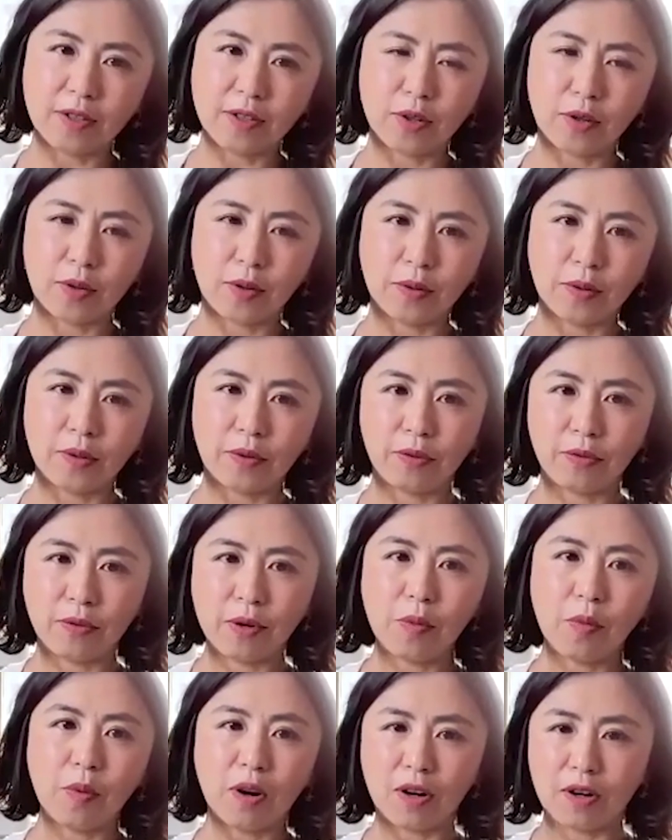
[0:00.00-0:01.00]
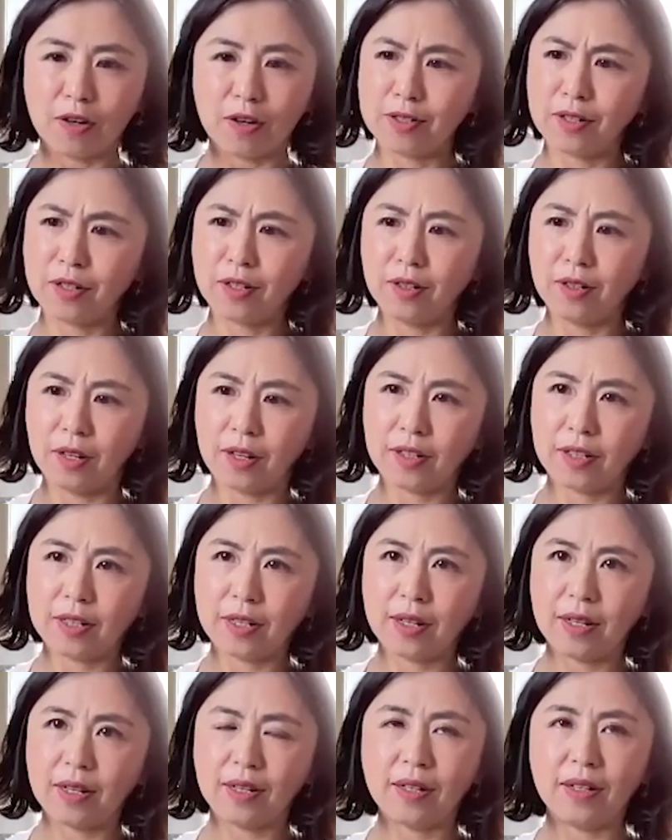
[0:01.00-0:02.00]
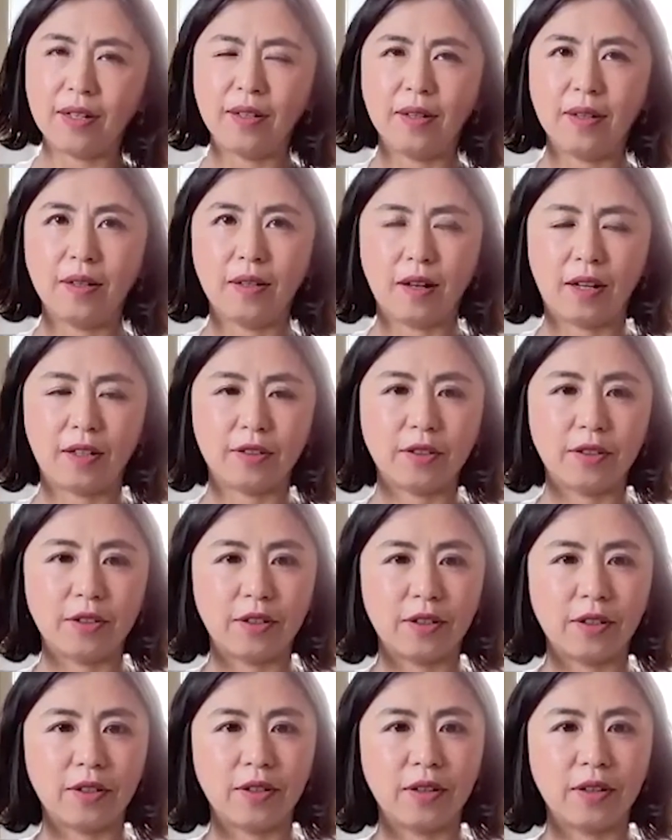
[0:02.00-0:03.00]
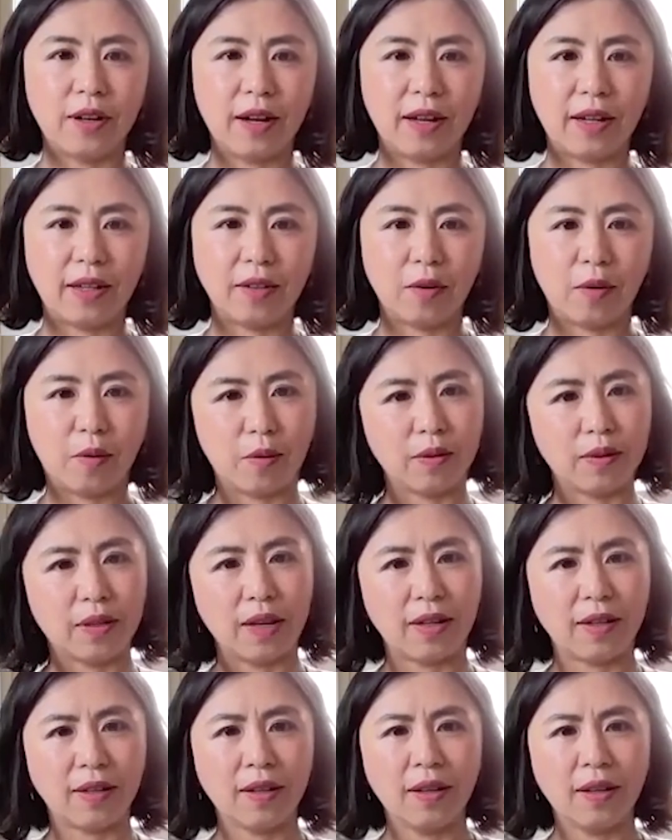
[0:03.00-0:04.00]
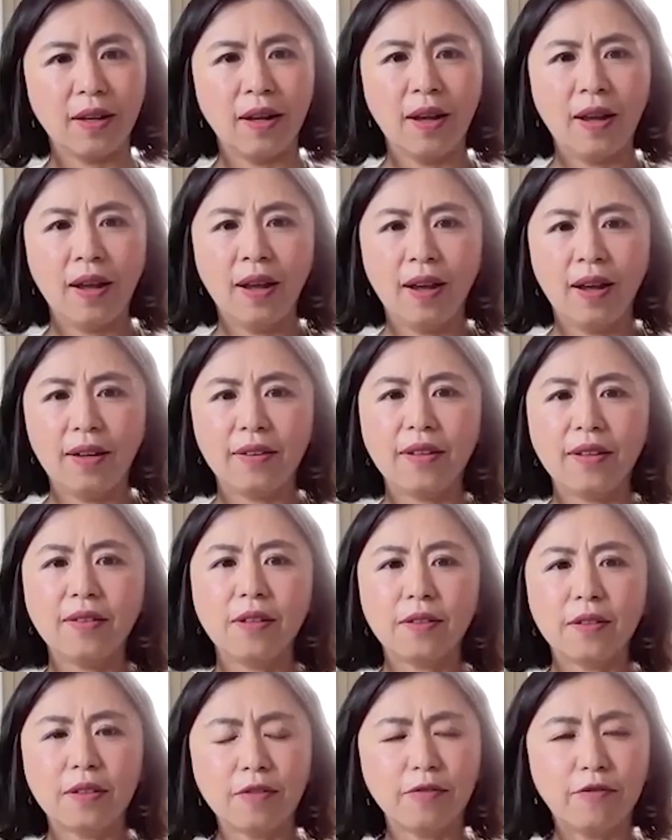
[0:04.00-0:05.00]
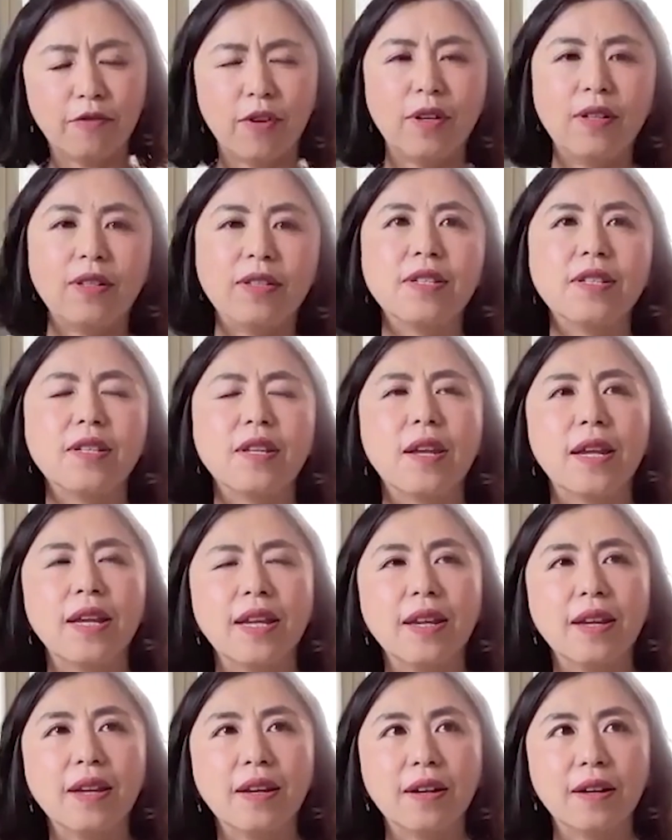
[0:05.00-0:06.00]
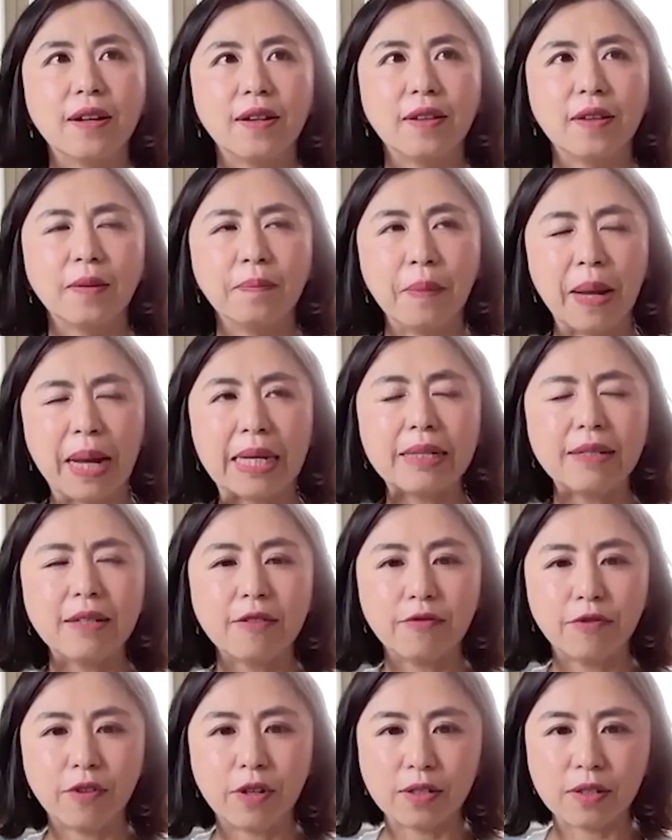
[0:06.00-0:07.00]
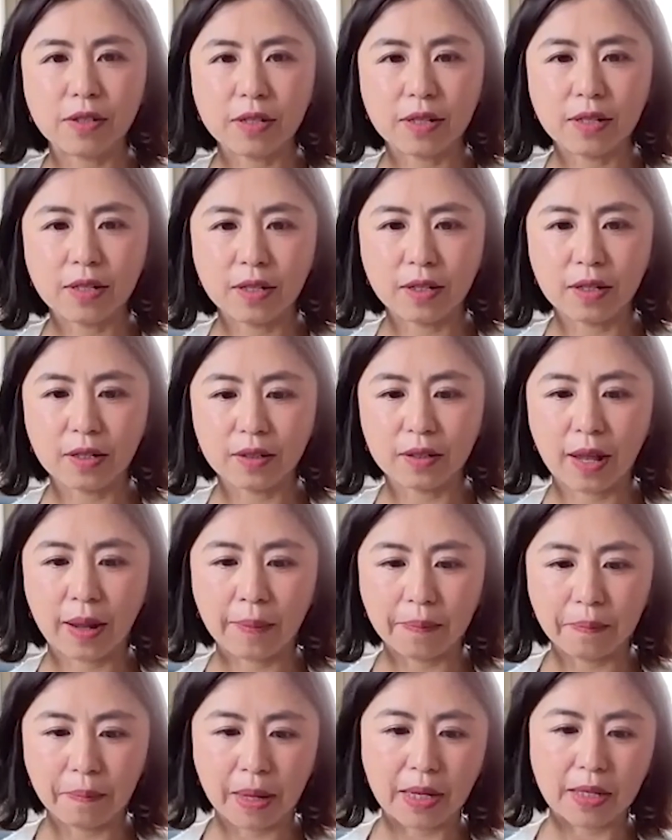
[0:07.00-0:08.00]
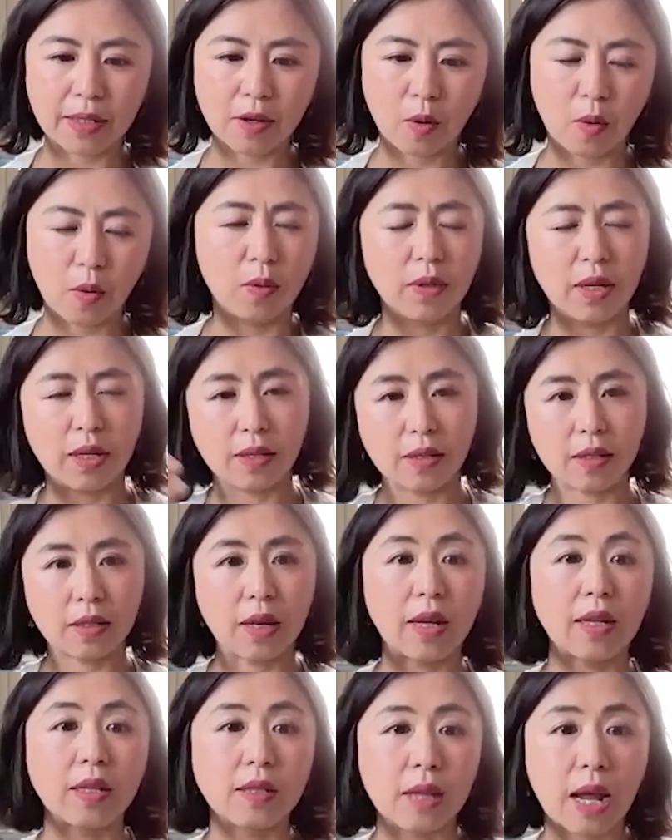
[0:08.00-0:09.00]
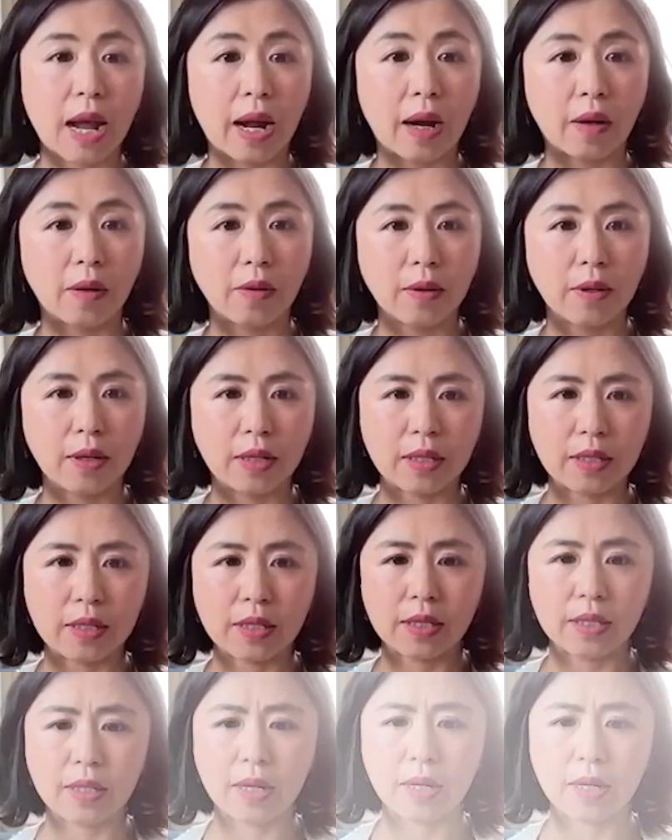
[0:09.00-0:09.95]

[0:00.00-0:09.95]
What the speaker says: So the three words, collecting, clutter, and hoarding. I think the difference here, the main difference here that makes hoarding stands out is